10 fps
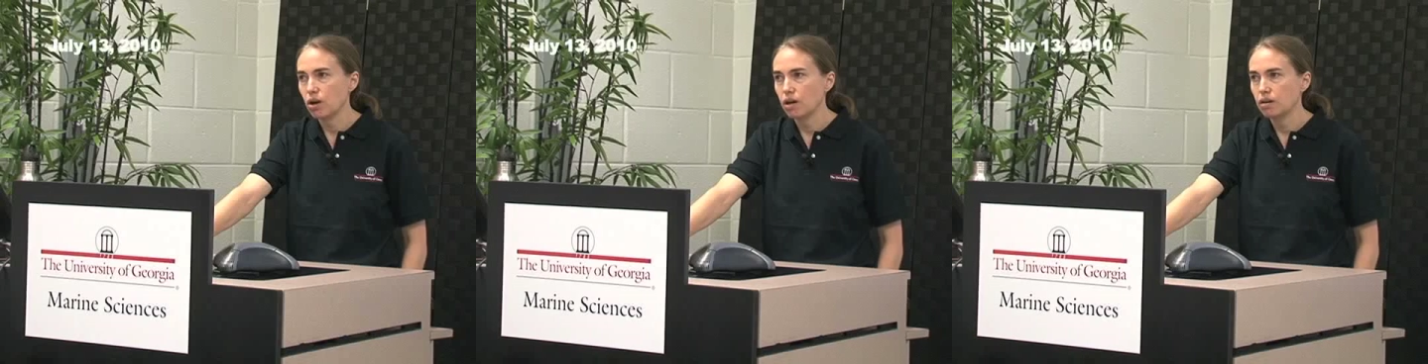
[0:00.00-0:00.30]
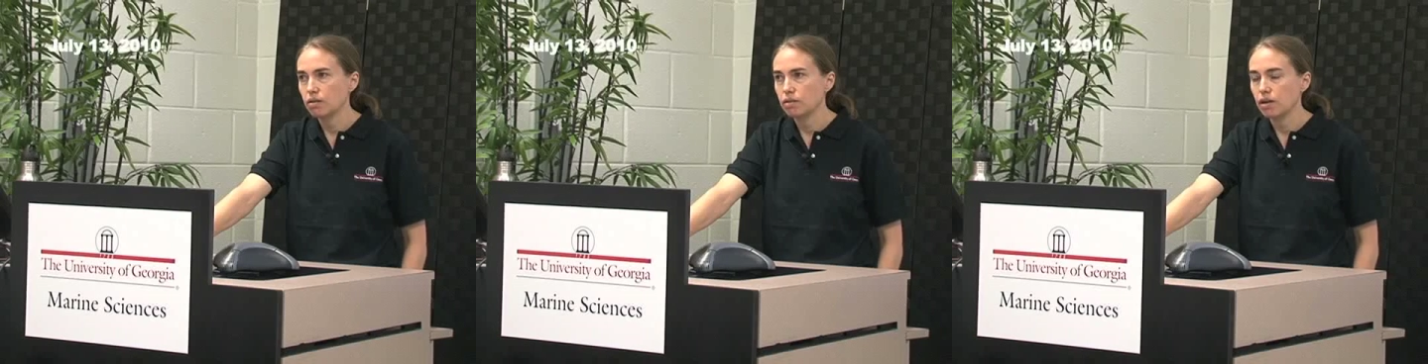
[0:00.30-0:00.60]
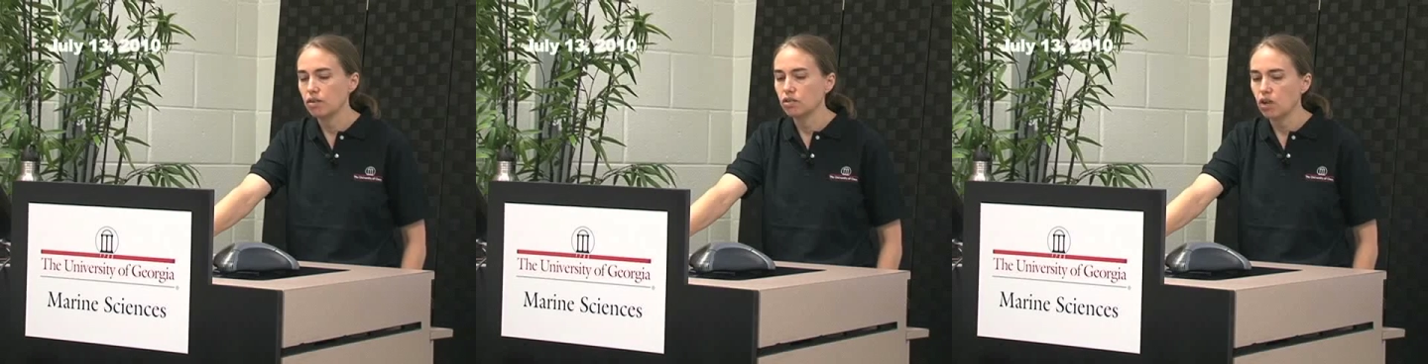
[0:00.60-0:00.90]
are
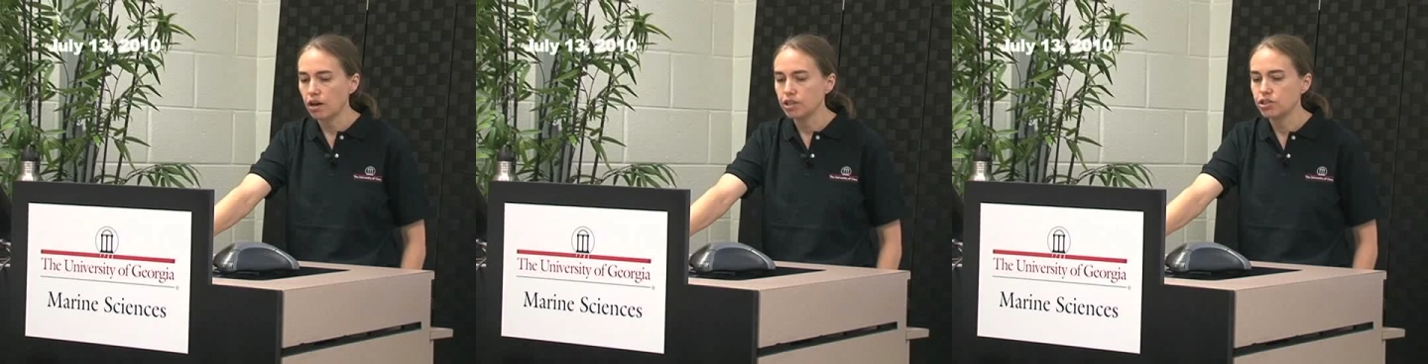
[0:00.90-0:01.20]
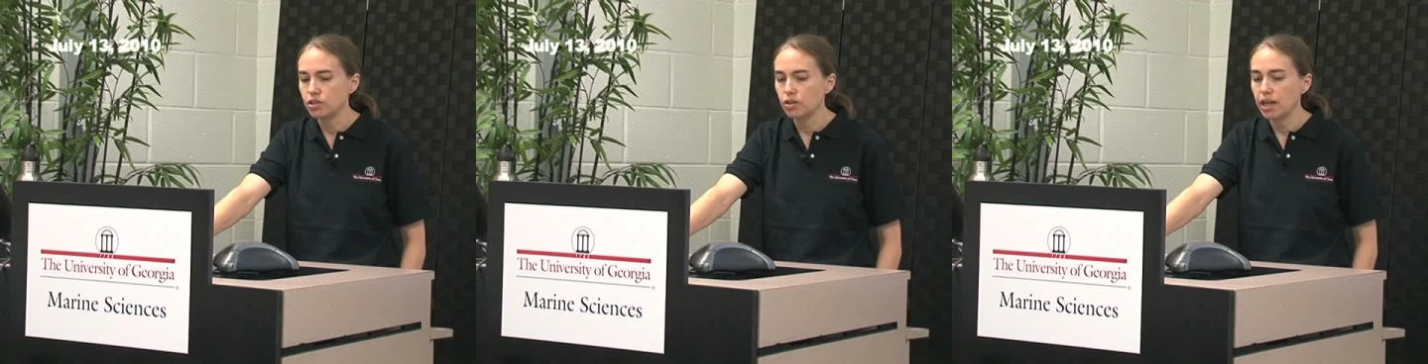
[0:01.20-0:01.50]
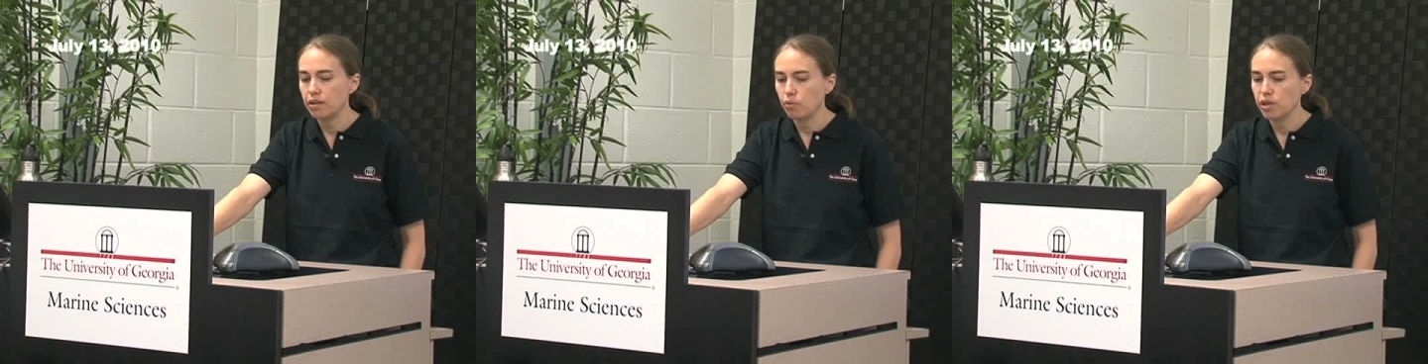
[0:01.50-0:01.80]
larger
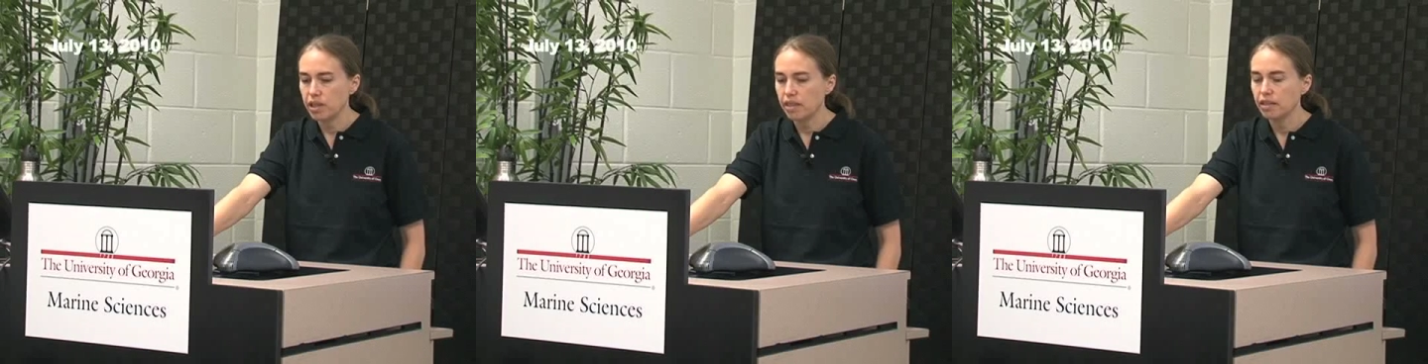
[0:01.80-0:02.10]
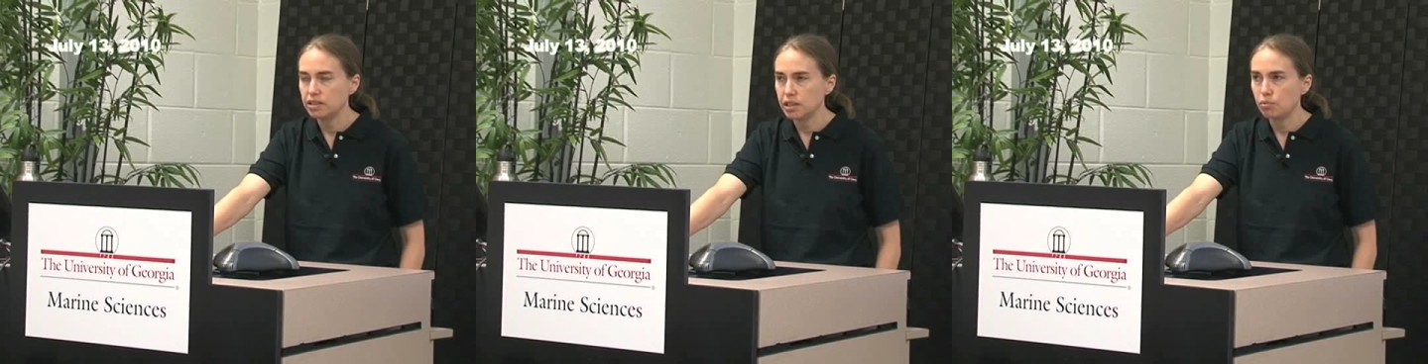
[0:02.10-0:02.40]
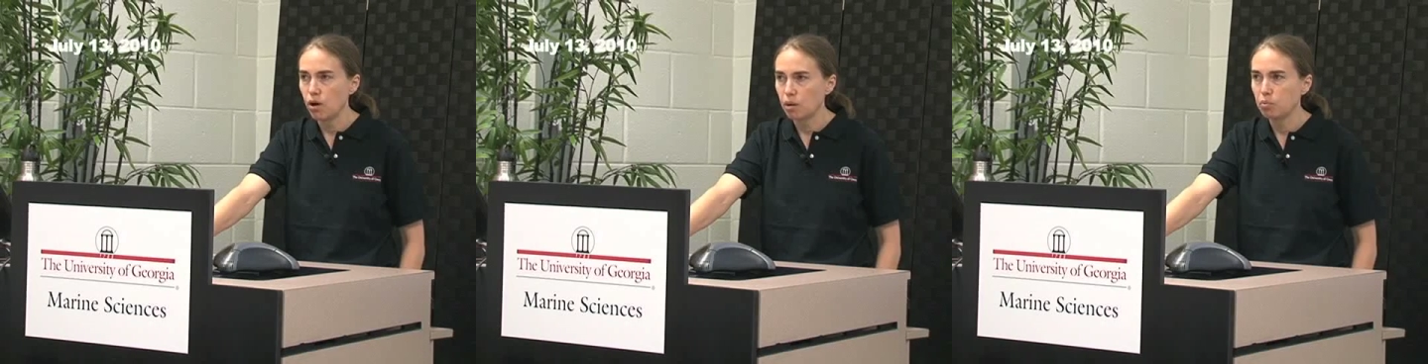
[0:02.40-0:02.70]
within the
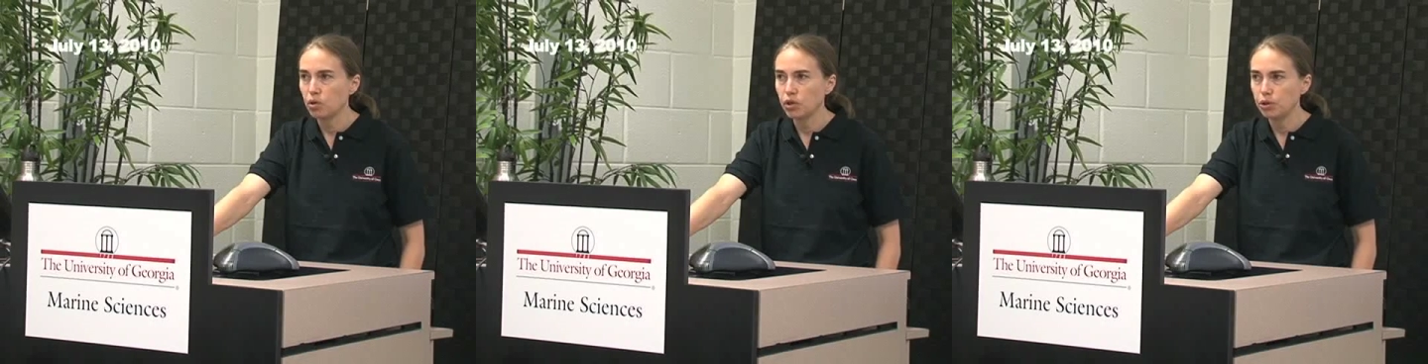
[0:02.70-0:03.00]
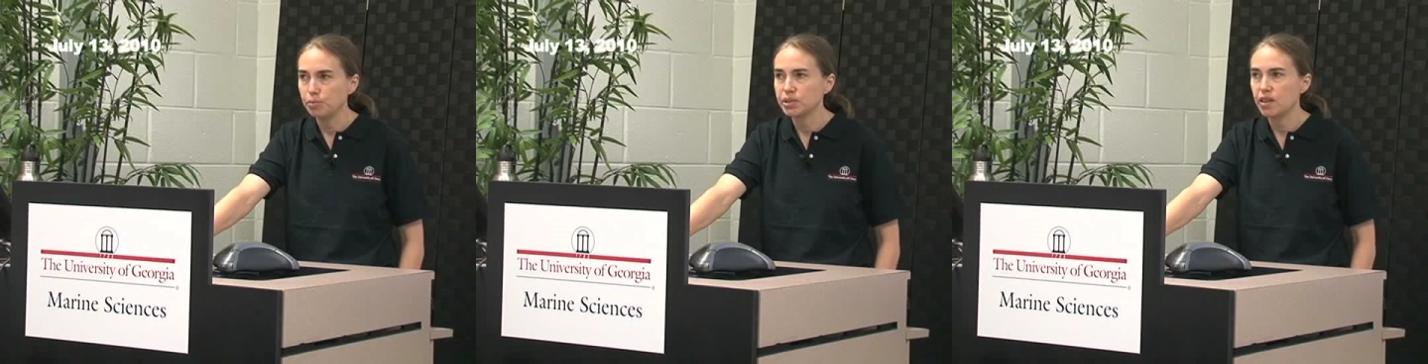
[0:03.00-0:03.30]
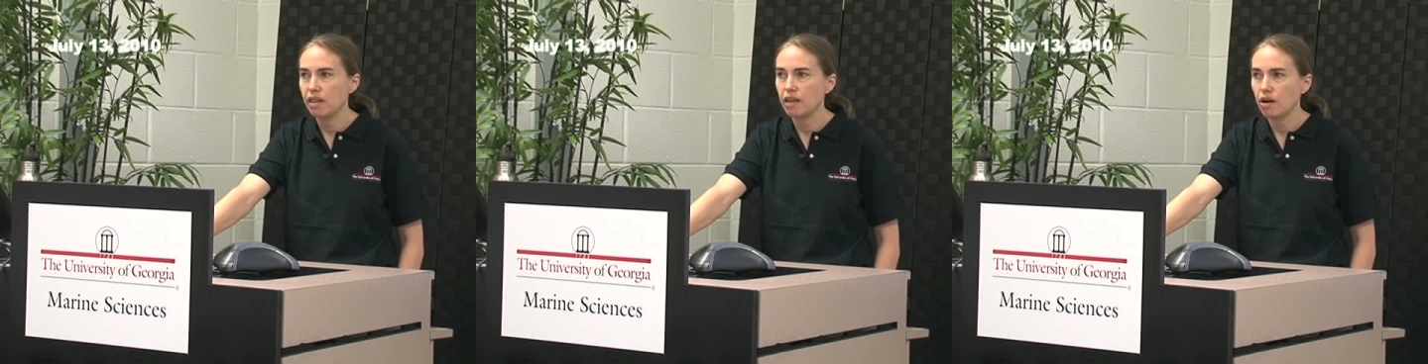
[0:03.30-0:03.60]
deep water plumes
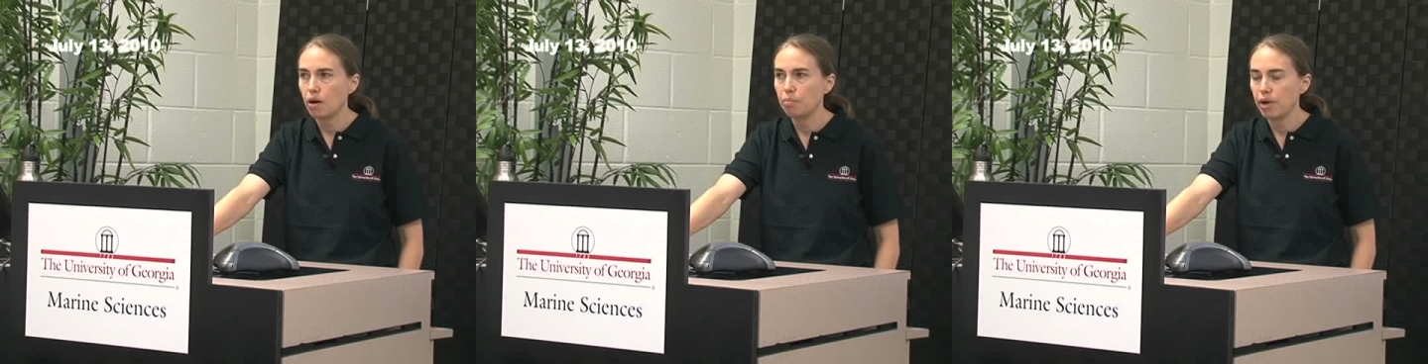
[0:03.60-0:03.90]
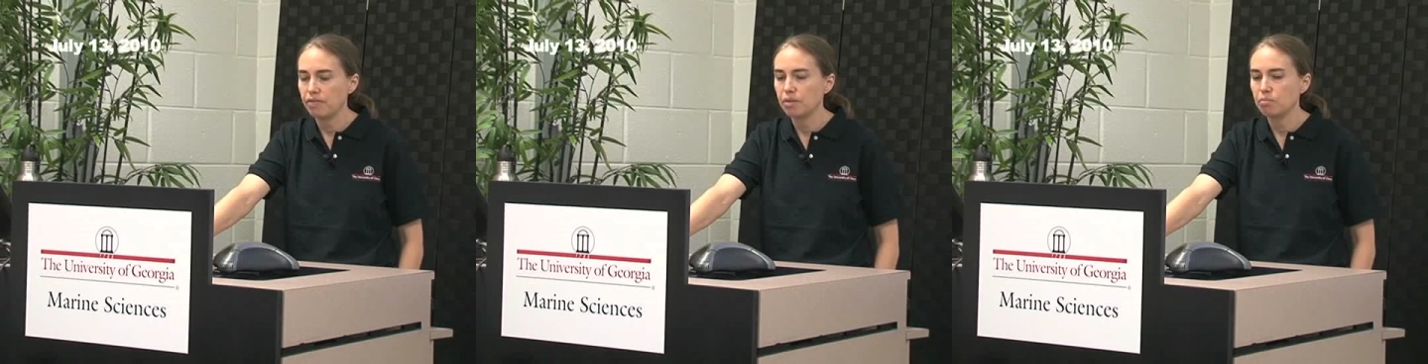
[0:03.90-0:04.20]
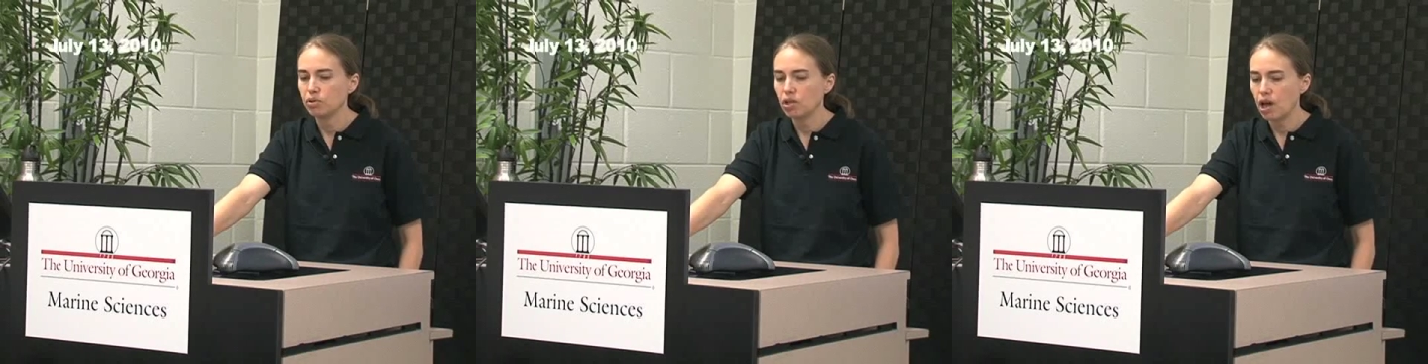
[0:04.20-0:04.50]
than they are above
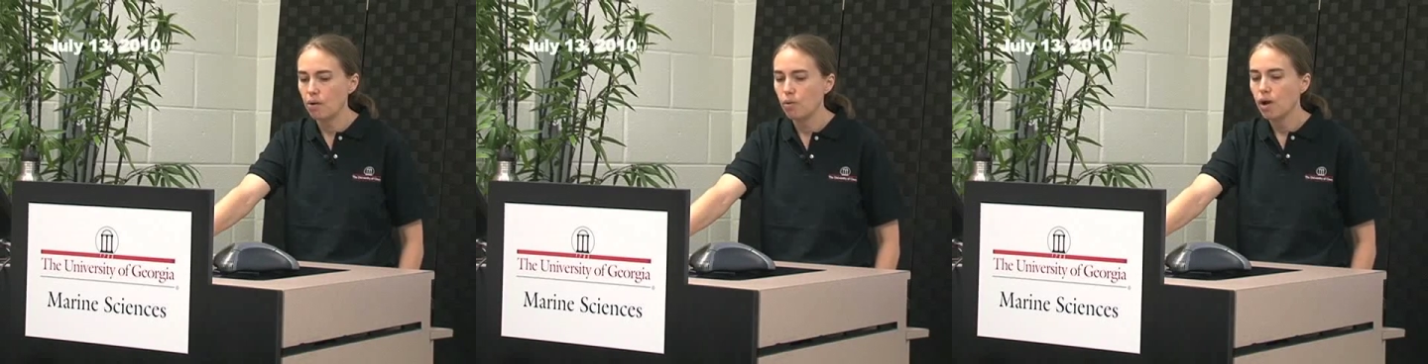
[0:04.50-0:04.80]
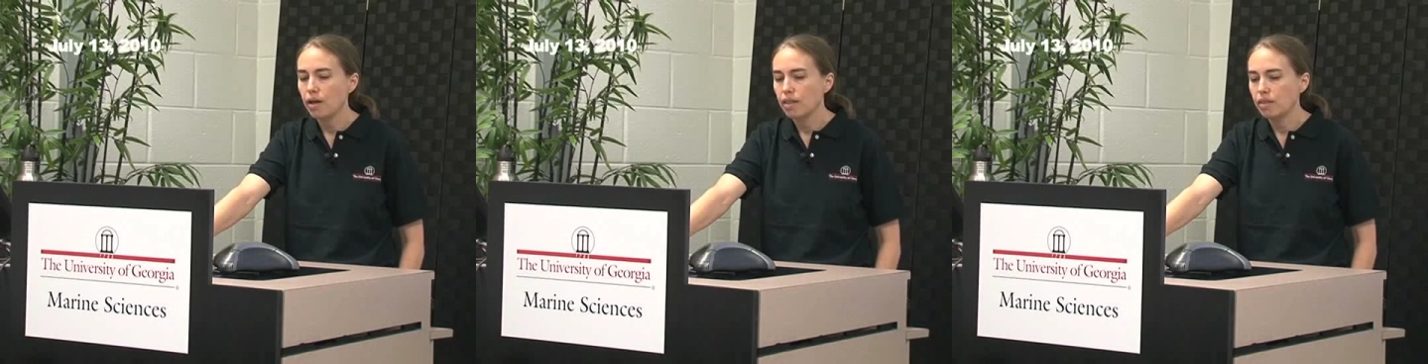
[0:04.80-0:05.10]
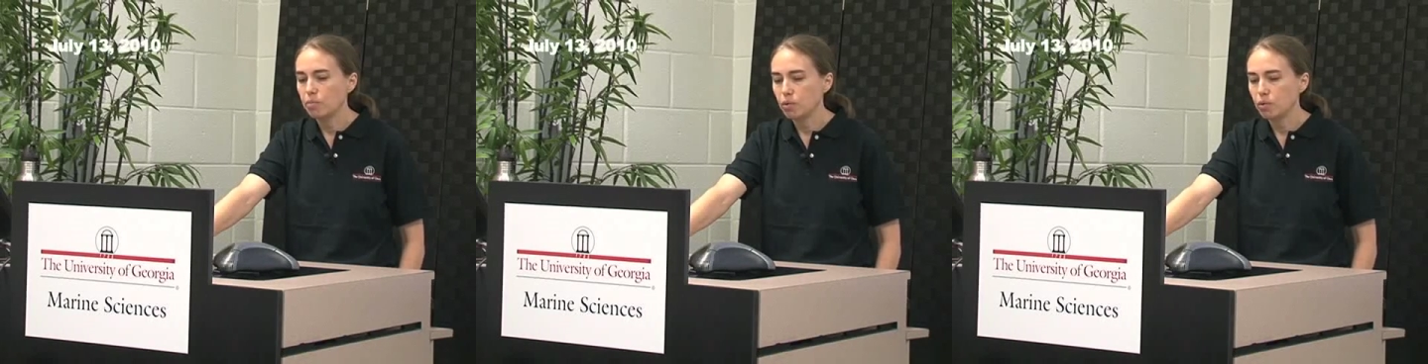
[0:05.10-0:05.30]
and below the